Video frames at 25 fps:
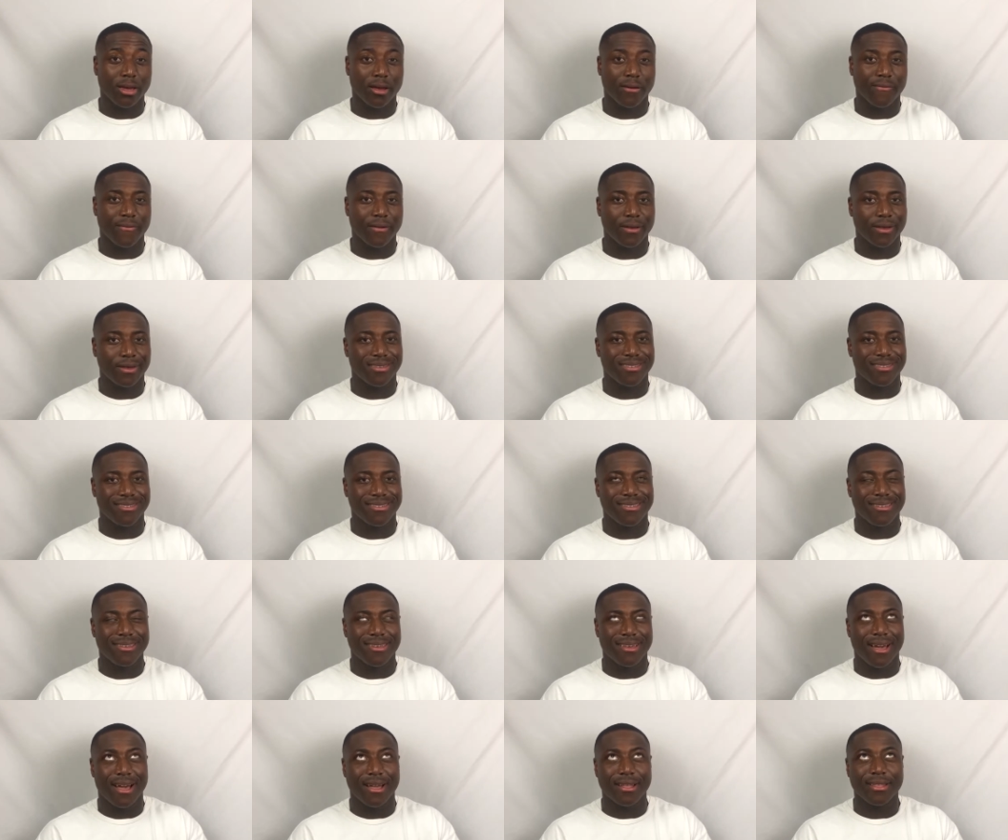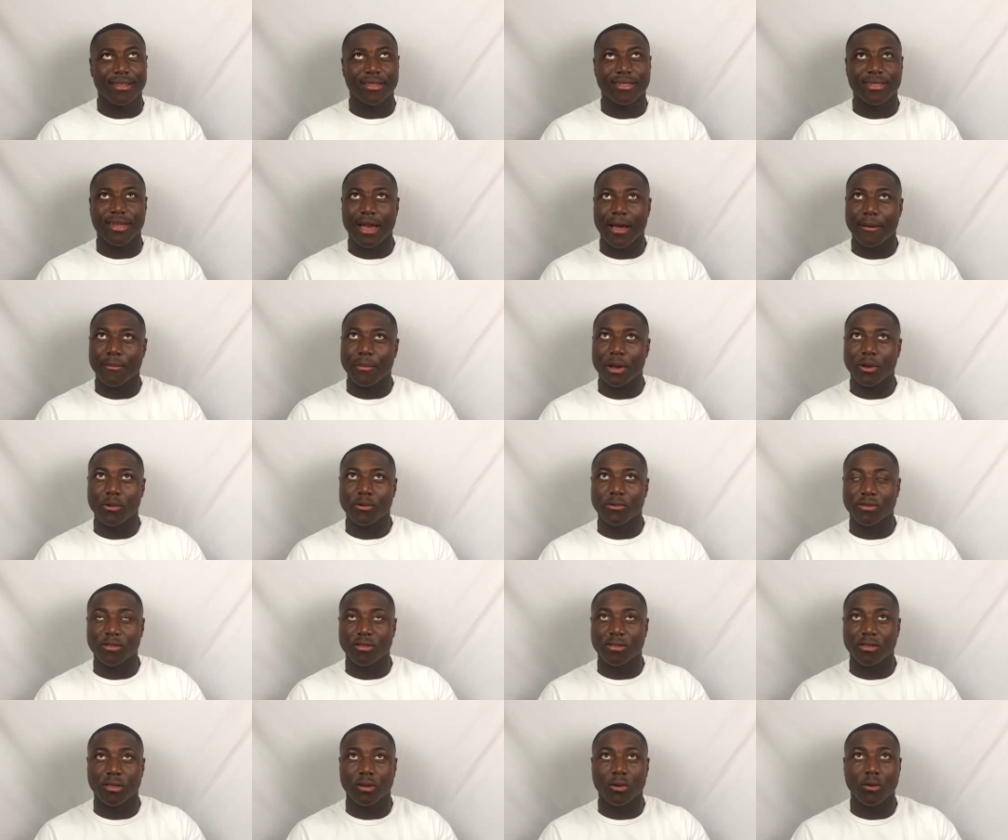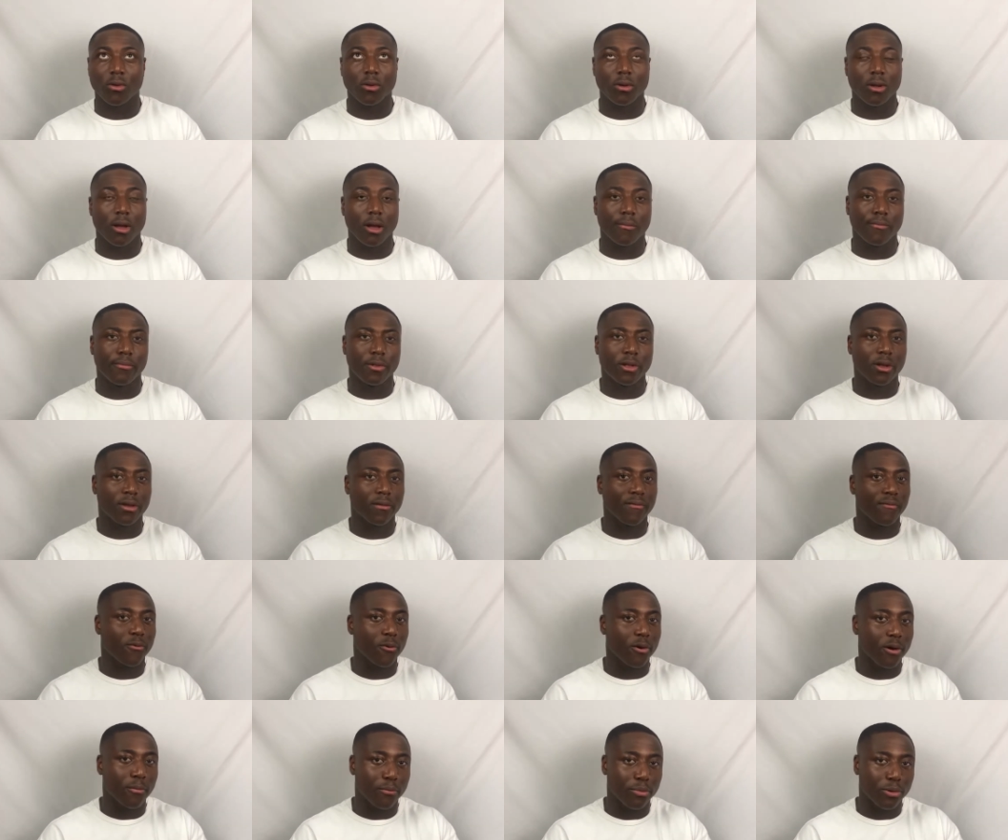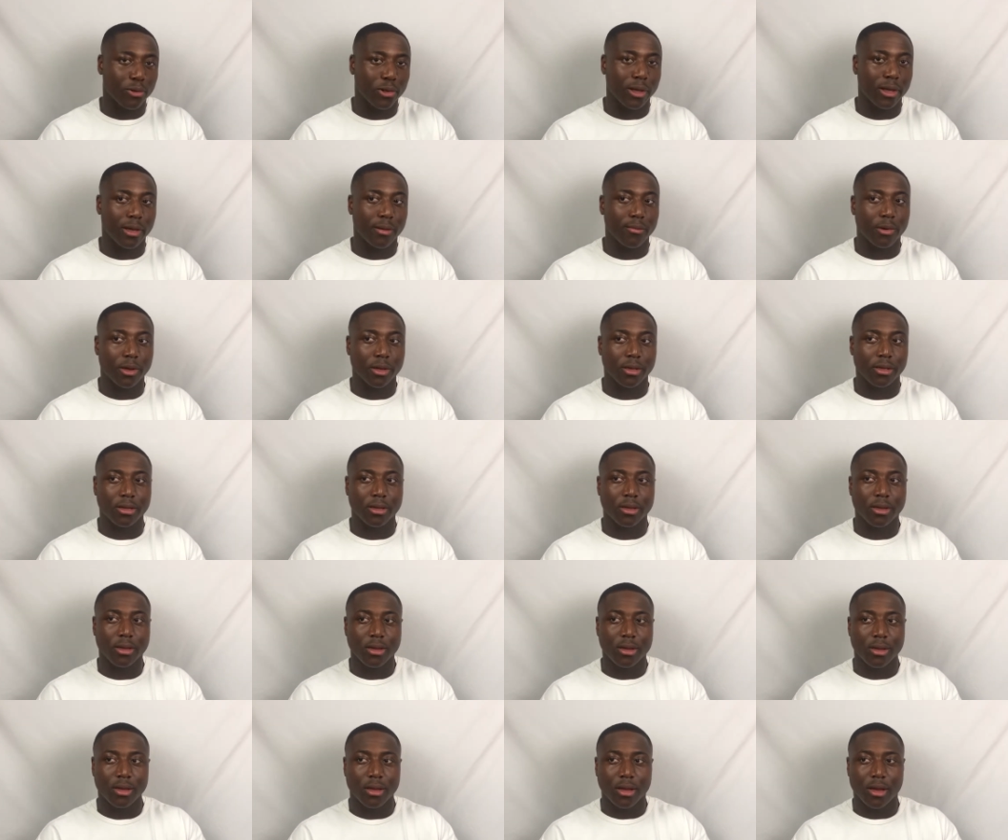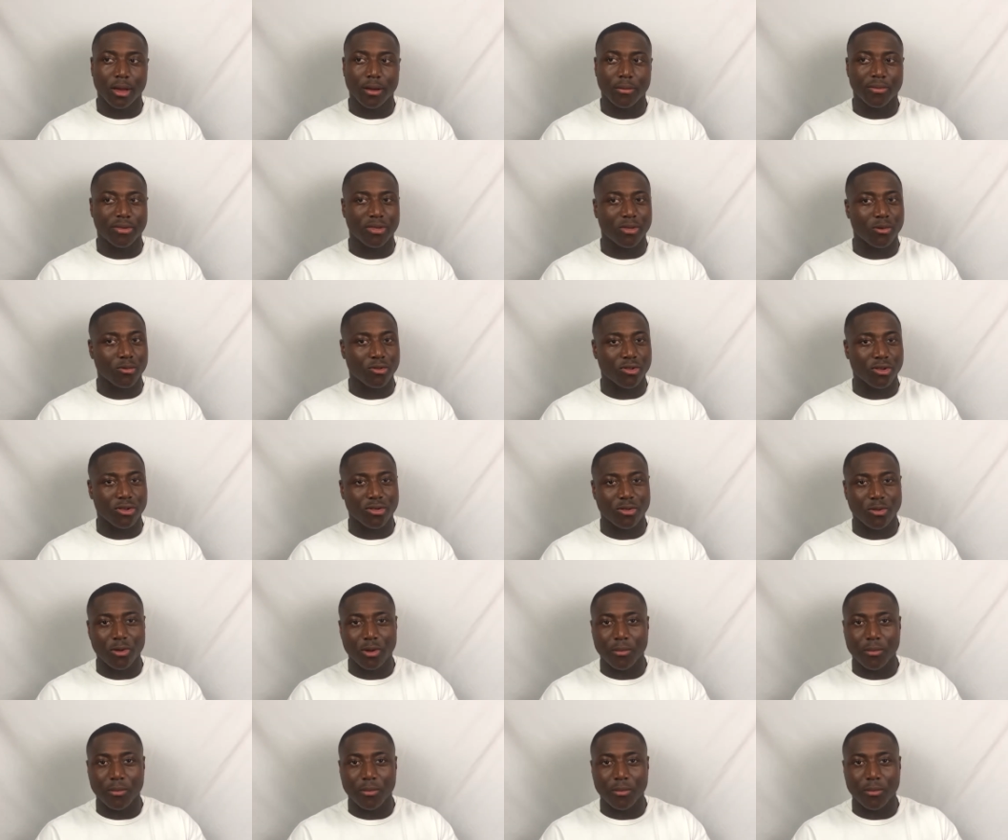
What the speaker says: I think at the time I was still looking for employment. I'm still just